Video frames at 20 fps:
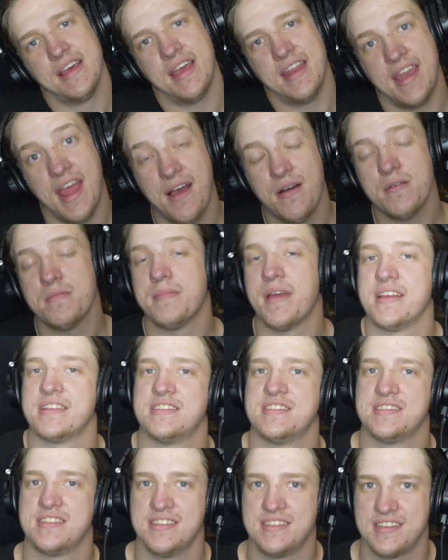now it
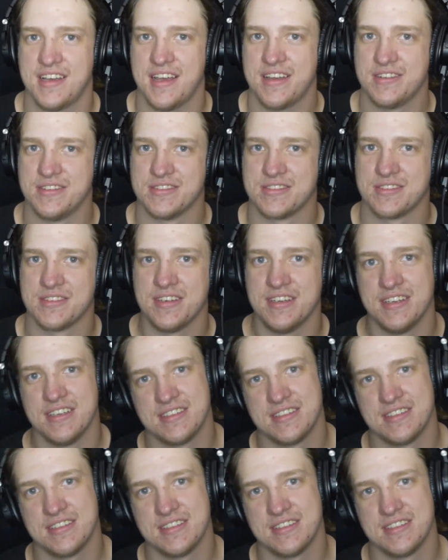matches the title screen.